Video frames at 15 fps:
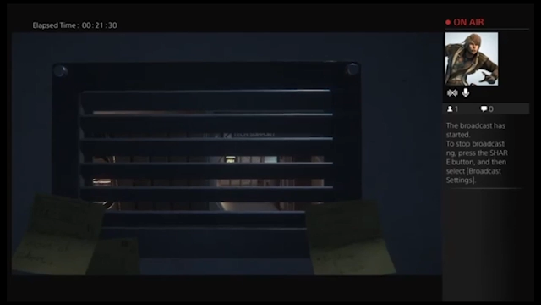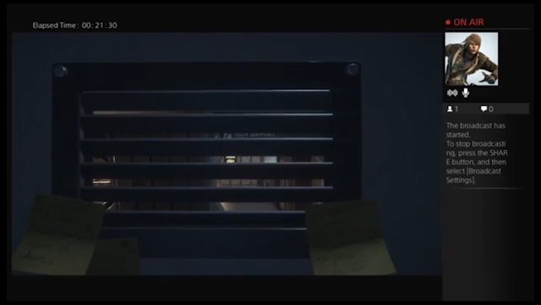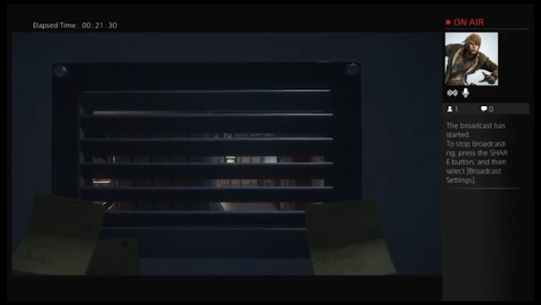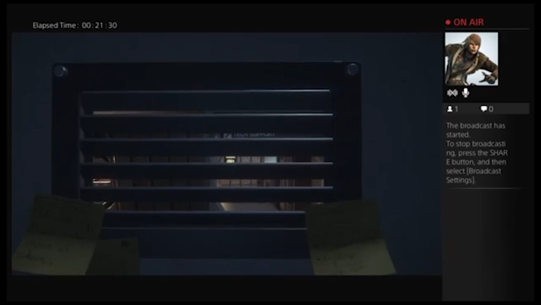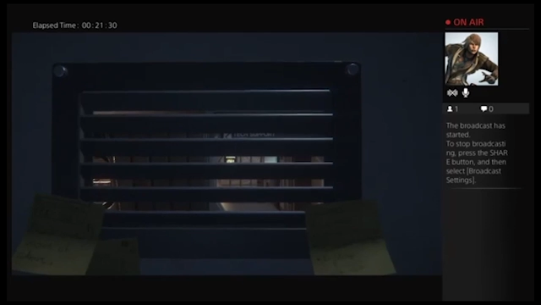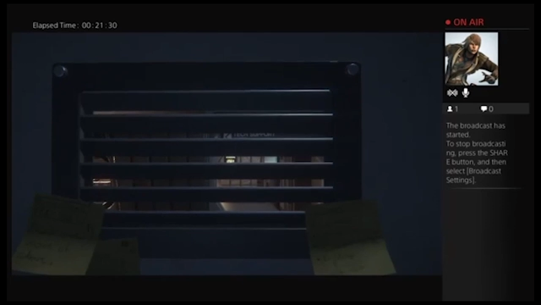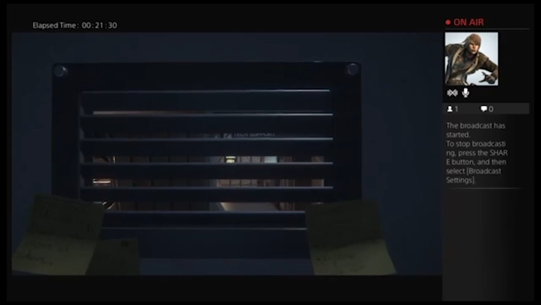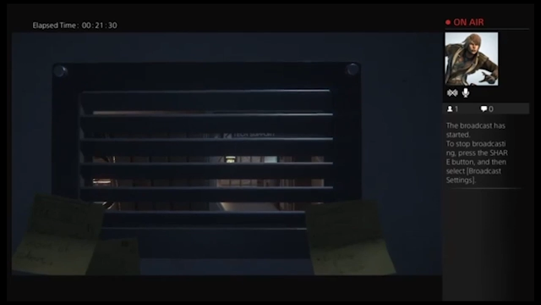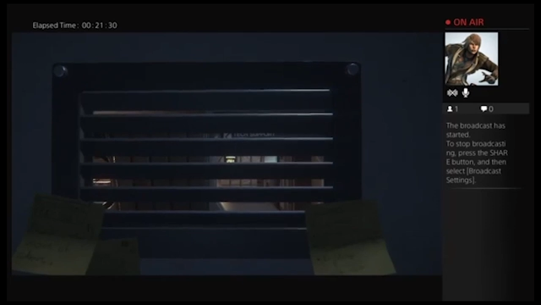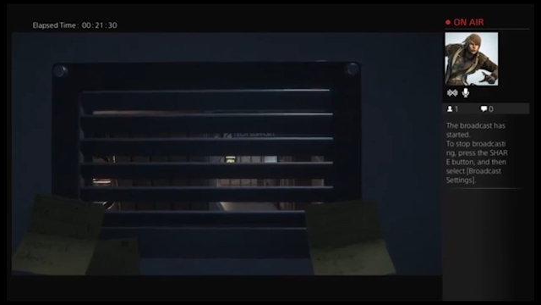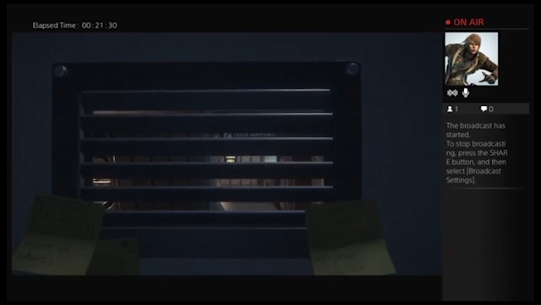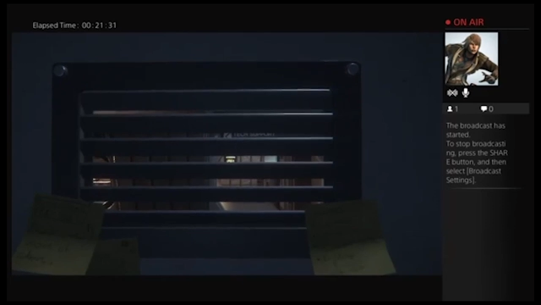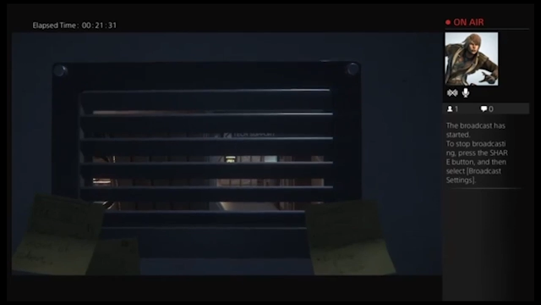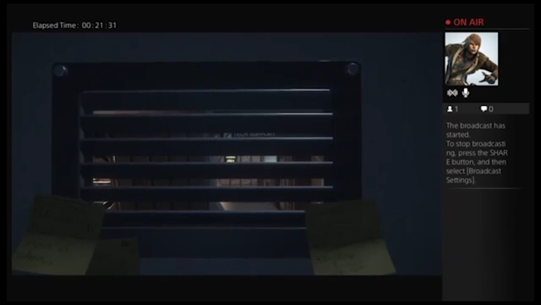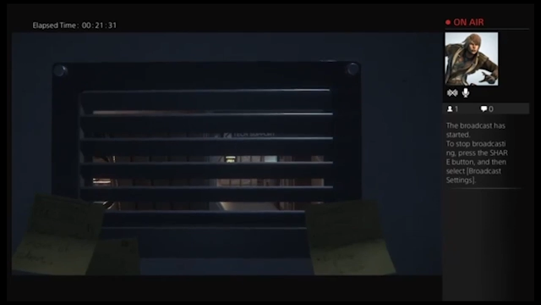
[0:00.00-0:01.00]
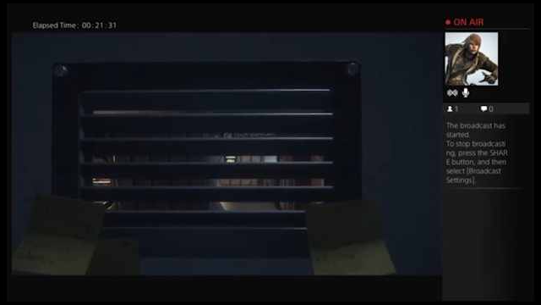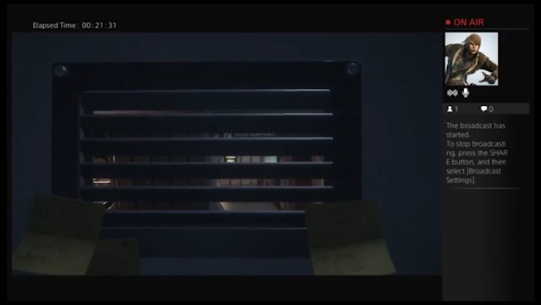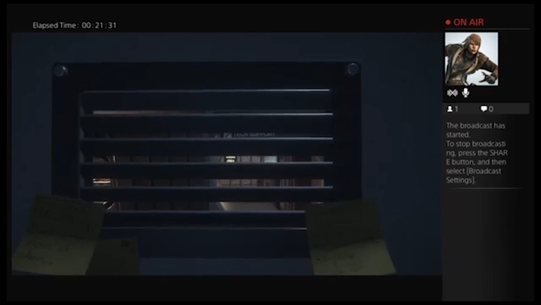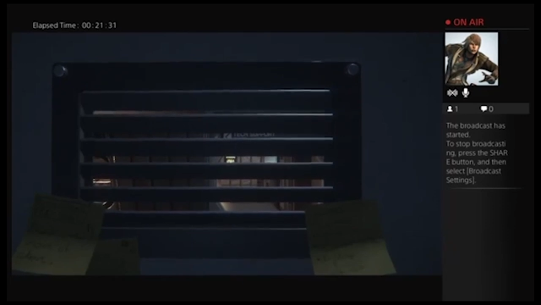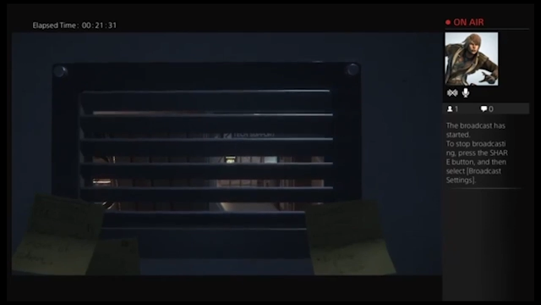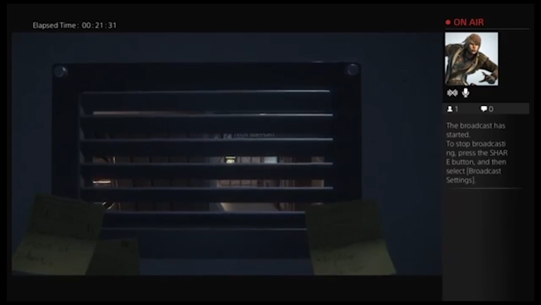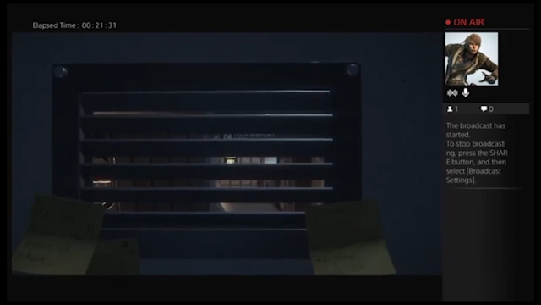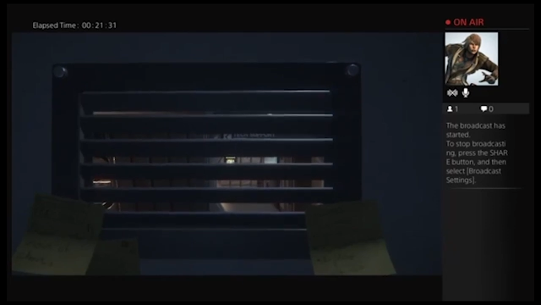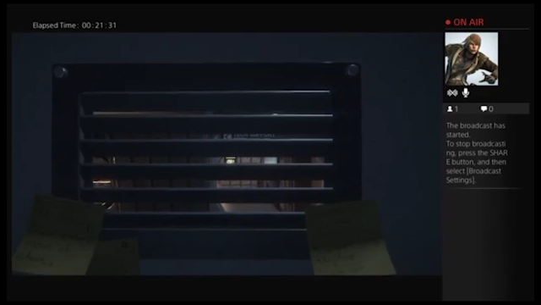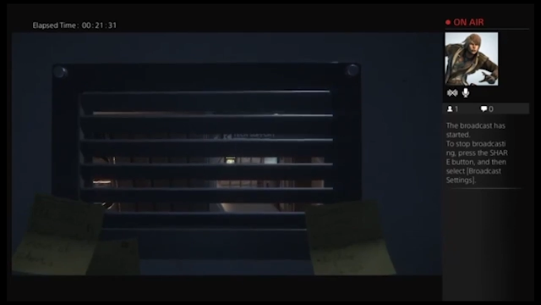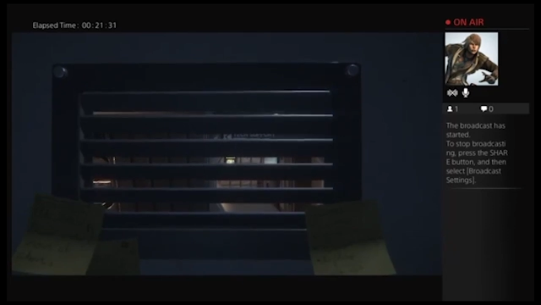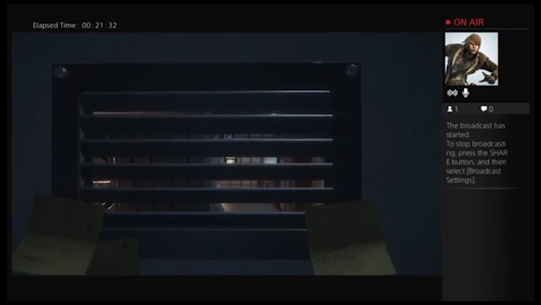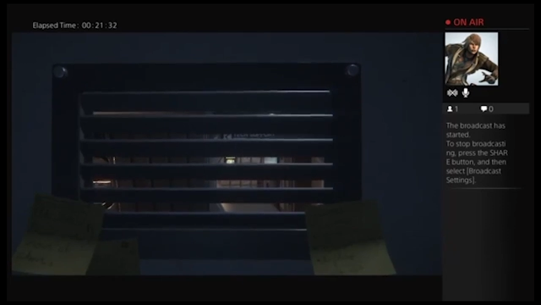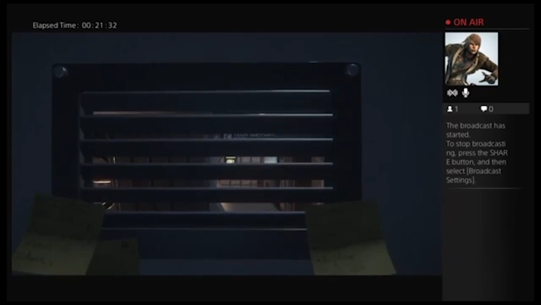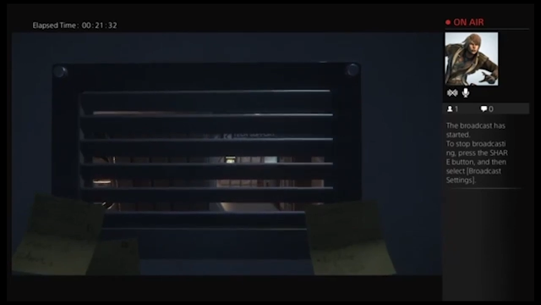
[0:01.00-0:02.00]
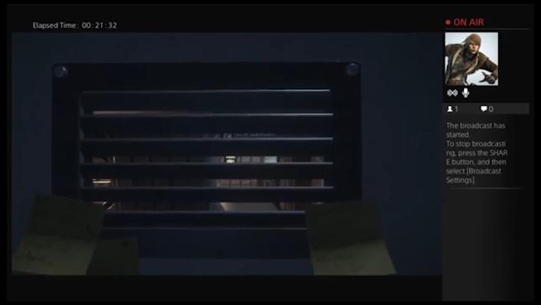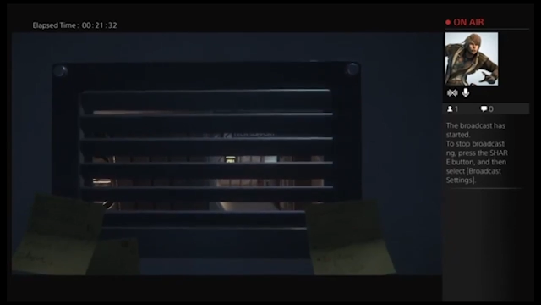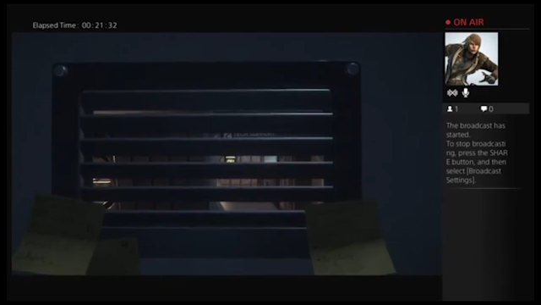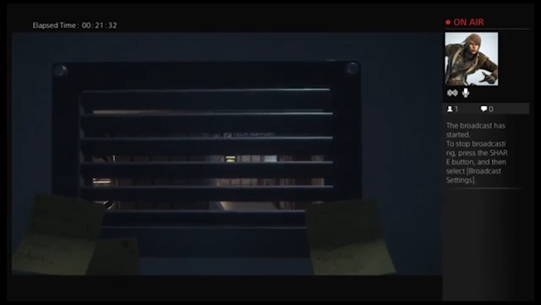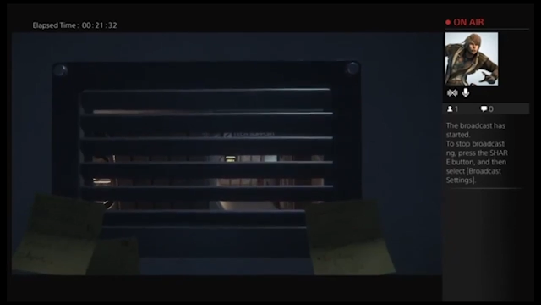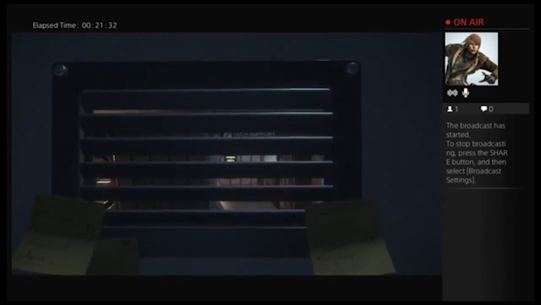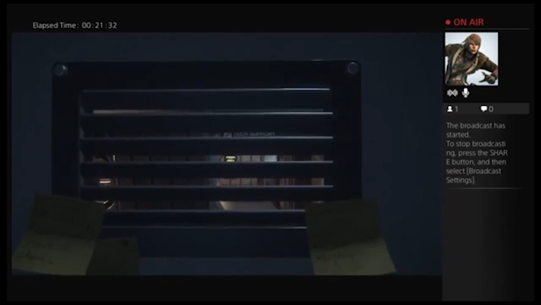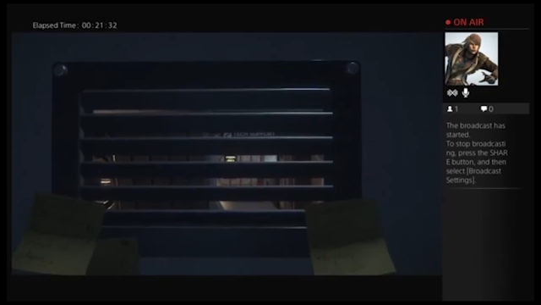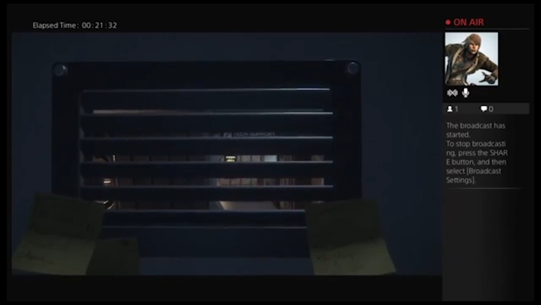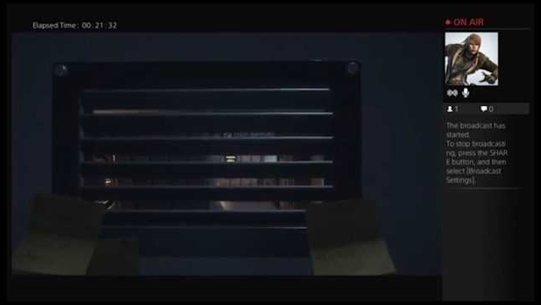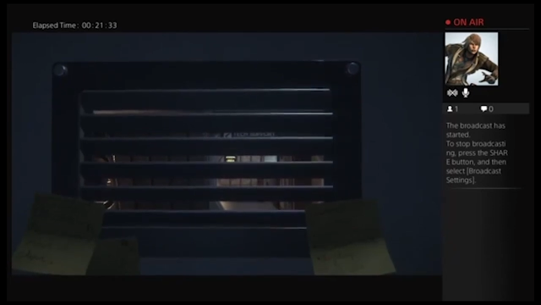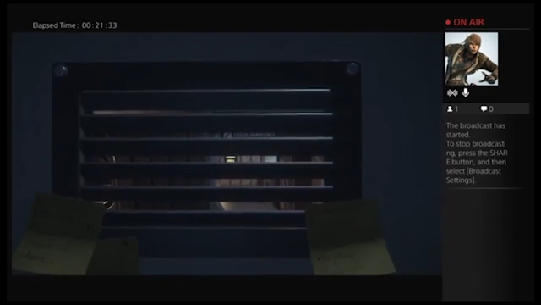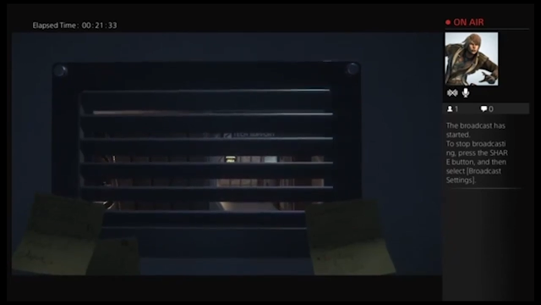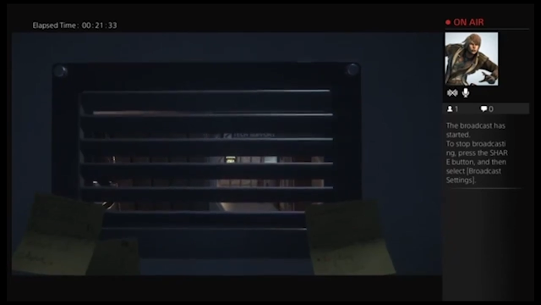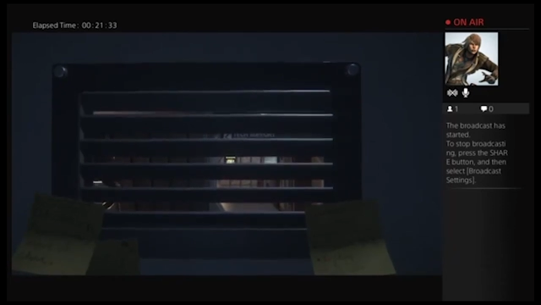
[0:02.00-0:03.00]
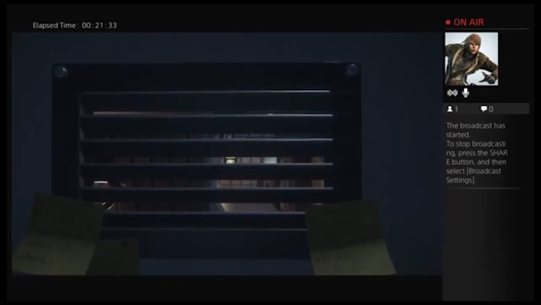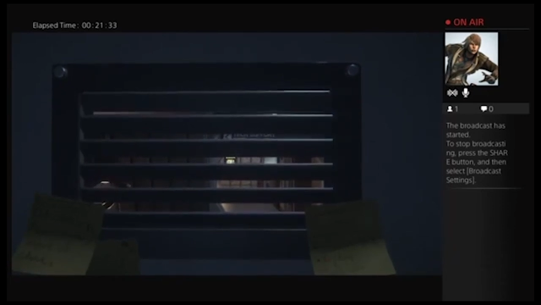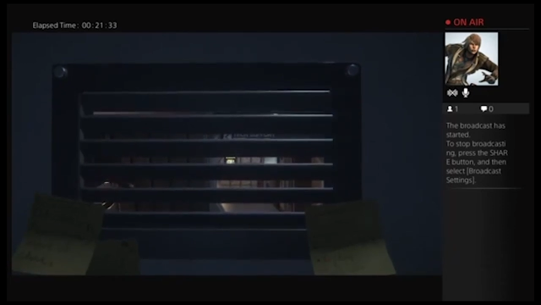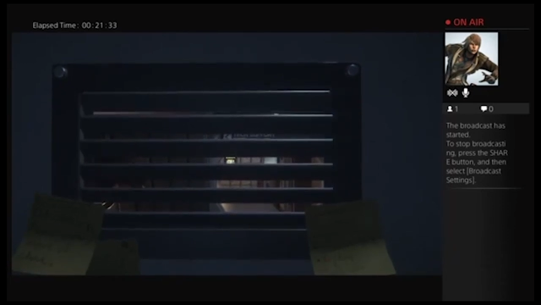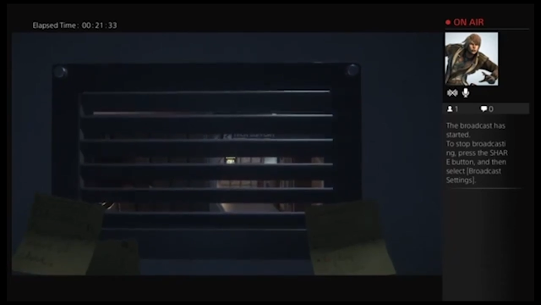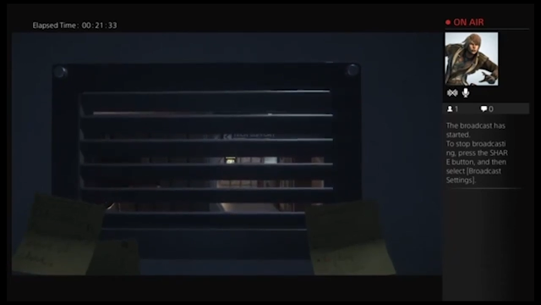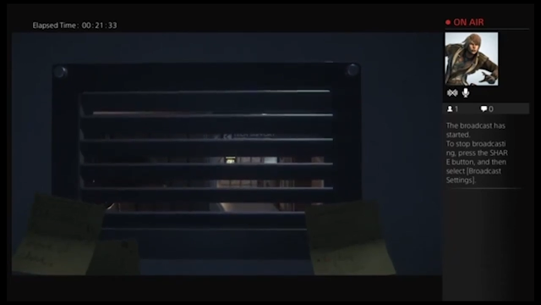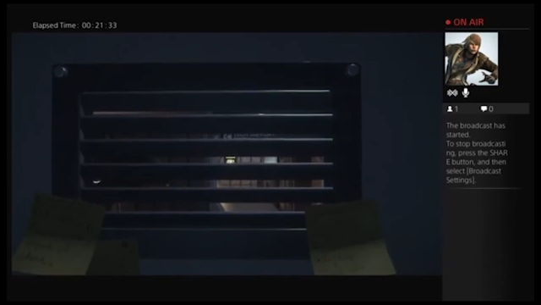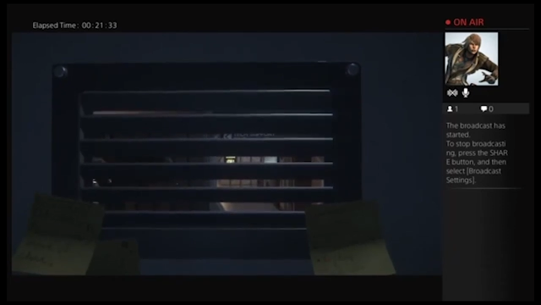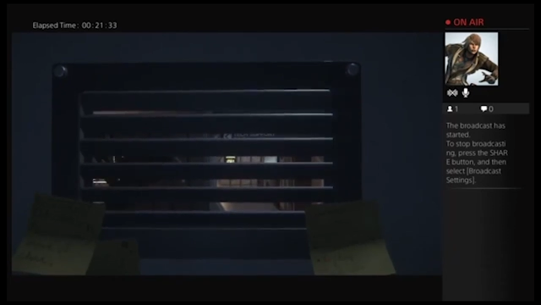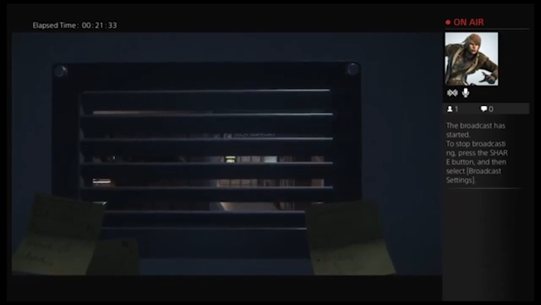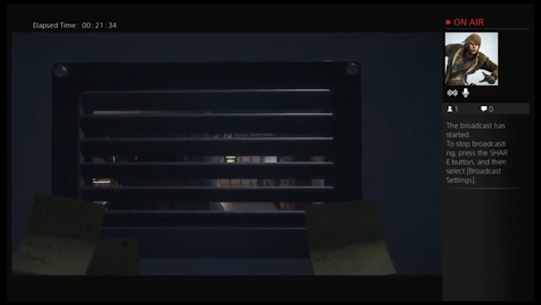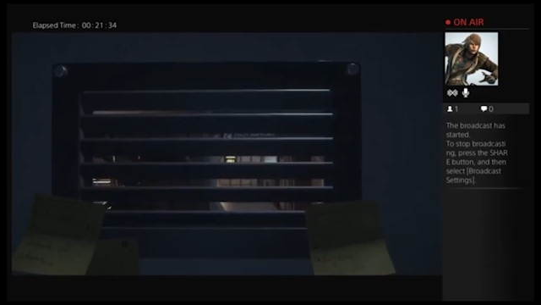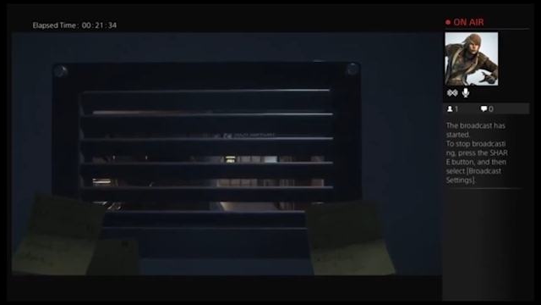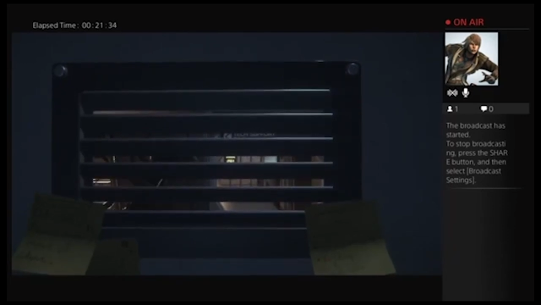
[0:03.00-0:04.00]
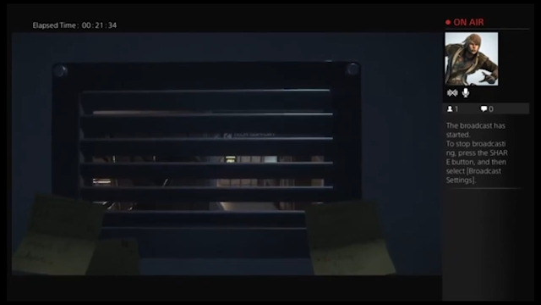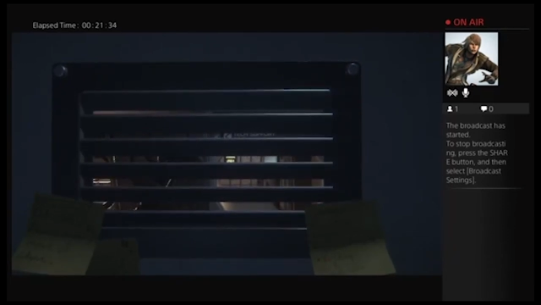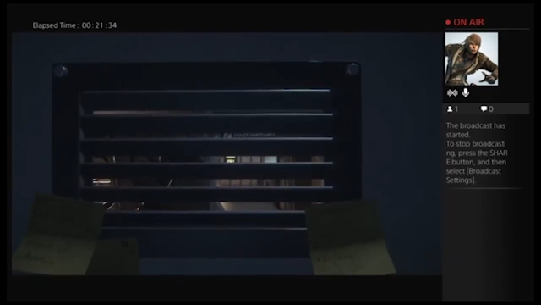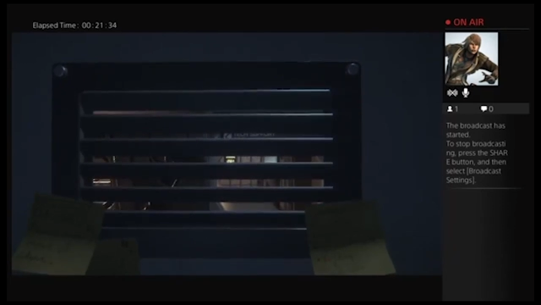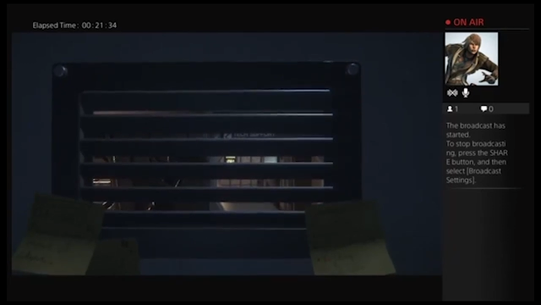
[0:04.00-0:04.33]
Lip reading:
[unreadable: no face in view]